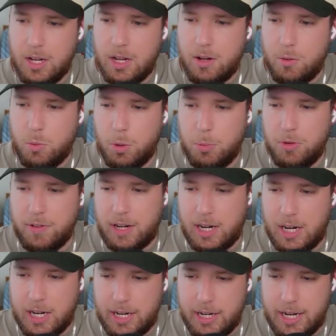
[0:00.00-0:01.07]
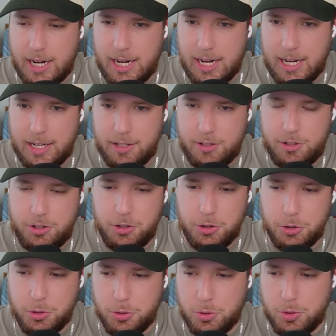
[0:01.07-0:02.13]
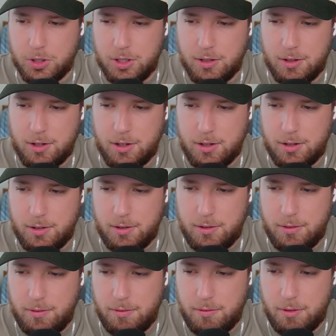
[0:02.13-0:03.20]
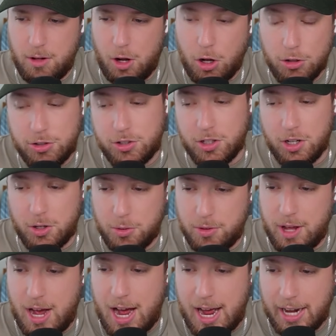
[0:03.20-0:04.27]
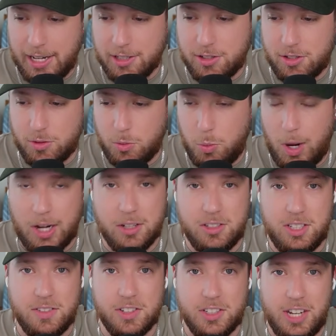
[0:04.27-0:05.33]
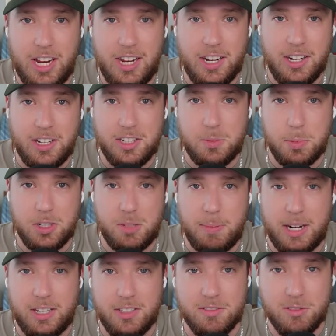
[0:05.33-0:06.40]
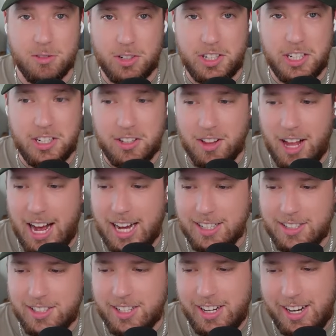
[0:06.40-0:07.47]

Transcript: We'll move on to also the highest wide receiver taken in his prospective rookie class.